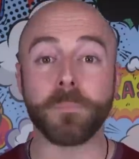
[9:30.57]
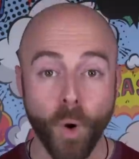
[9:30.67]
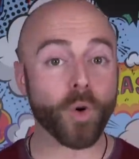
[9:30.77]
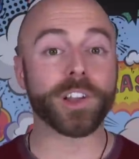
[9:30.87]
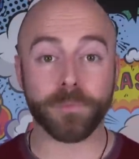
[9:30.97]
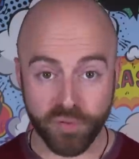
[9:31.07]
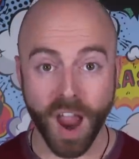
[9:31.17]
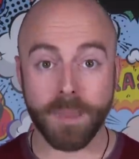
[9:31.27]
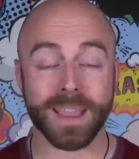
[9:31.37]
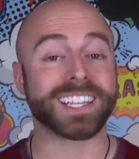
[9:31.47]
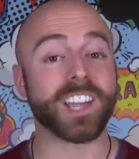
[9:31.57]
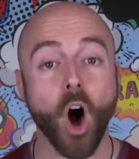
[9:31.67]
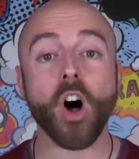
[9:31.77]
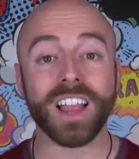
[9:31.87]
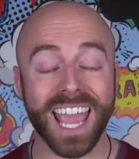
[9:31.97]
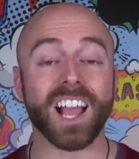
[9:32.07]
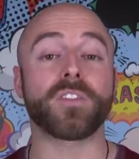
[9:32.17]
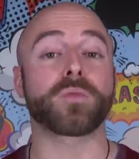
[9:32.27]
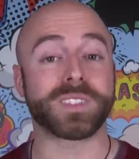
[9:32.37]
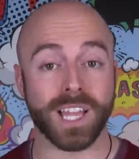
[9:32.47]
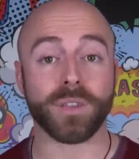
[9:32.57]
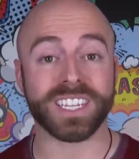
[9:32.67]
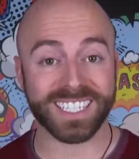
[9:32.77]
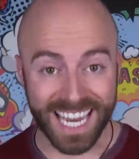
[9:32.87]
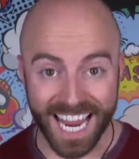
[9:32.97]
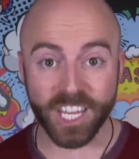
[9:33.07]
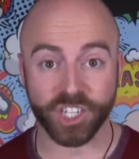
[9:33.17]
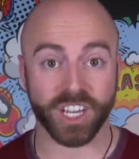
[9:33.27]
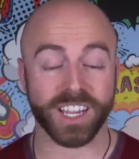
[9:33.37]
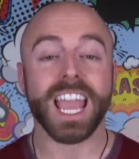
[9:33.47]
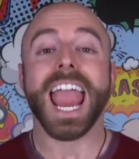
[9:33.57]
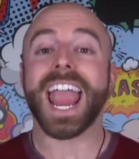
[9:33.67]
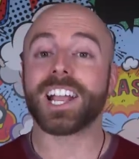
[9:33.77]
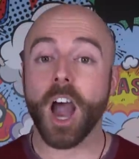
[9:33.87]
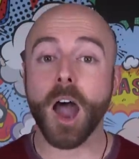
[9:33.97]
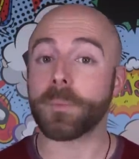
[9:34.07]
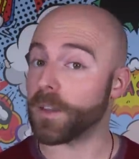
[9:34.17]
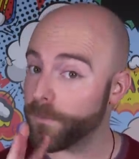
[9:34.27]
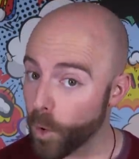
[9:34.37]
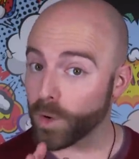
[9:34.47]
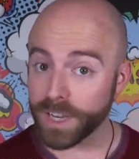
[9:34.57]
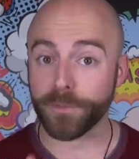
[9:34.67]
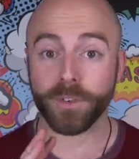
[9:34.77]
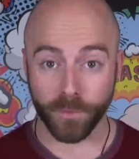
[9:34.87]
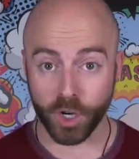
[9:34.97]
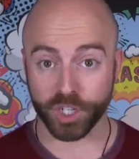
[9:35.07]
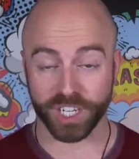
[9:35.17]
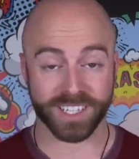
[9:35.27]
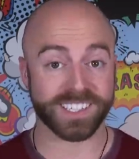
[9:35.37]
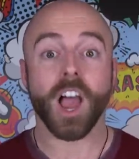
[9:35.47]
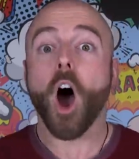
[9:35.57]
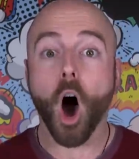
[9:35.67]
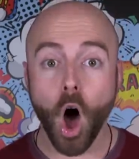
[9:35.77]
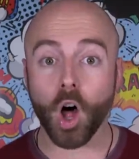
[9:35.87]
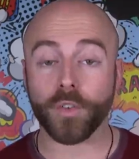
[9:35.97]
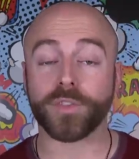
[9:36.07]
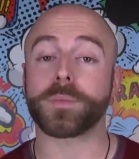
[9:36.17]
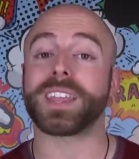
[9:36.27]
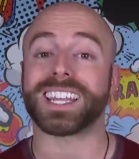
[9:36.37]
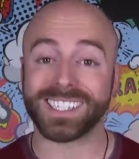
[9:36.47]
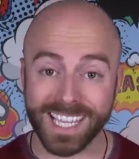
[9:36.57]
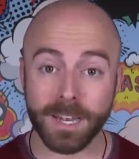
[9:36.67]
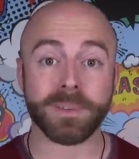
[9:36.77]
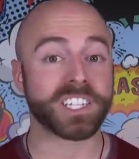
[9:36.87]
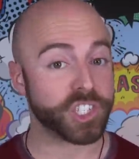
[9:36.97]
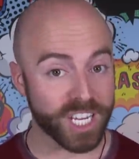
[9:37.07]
arboreal primates all hail from Southeast Asia and come in four different versions, all from the Nycticebus